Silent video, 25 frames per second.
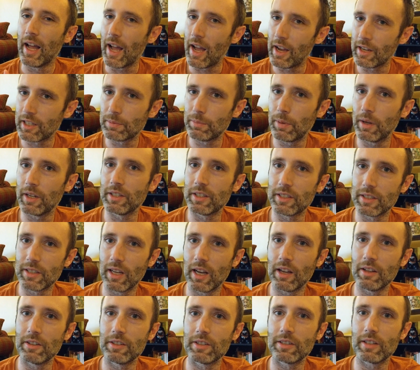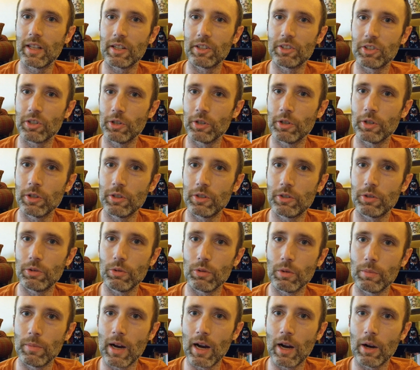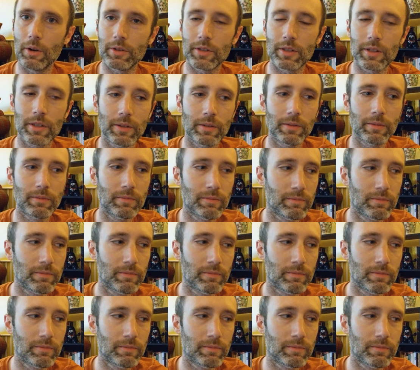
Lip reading: Exped says that's good to about...